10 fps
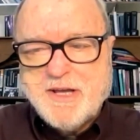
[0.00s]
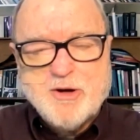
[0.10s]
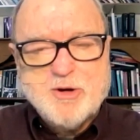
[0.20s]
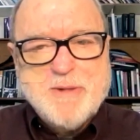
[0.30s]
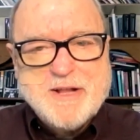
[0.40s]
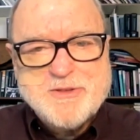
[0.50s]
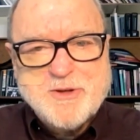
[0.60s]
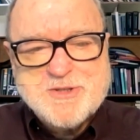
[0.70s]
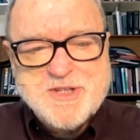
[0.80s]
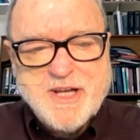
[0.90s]
care about
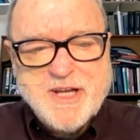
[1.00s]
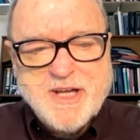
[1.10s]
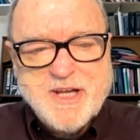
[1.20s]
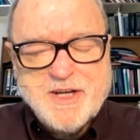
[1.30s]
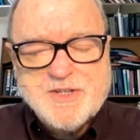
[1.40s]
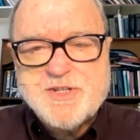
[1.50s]
those things,